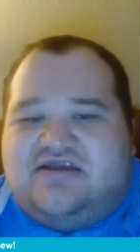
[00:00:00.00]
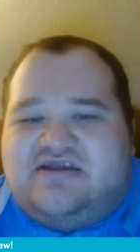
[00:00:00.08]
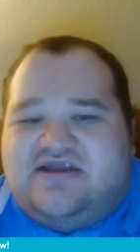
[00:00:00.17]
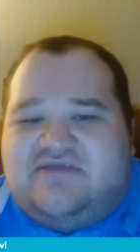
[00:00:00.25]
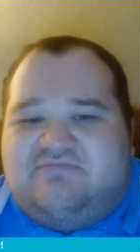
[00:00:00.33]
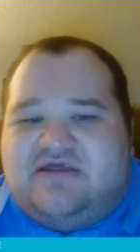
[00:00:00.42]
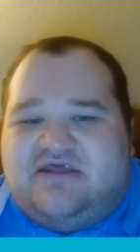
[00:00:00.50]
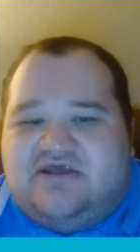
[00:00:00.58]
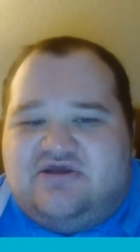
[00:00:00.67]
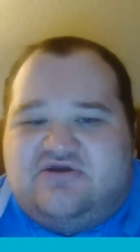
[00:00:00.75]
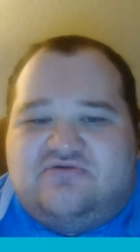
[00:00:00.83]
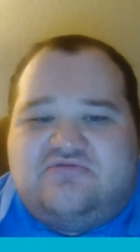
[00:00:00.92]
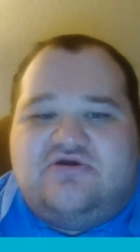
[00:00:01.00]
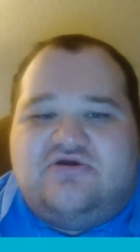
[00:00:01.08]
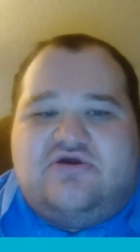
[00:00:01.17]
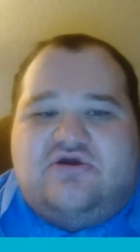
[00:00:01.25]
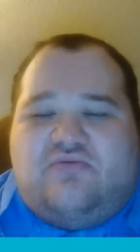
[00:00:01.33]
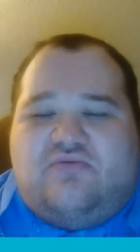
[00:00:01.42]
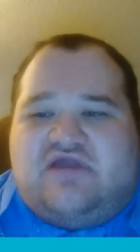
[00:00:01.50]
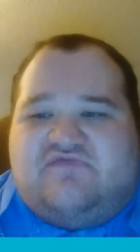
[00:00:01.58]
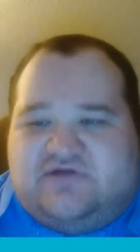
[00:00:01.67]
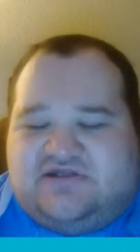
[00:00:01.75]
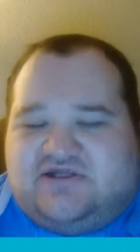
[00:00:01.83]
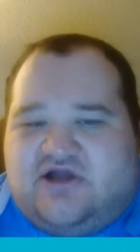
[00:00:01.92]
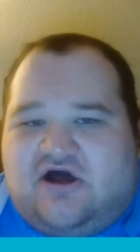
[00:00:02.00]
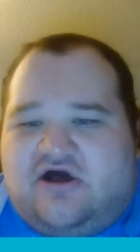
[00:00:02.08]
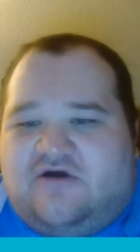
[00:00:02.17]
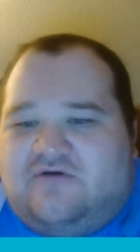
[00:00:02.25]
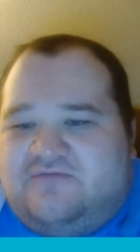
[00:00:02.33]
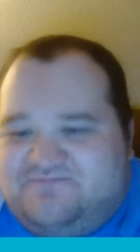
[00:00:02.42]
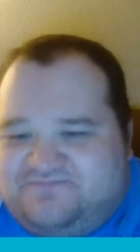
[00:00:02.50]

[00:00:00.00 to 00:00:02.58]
GPU, whatever it's called.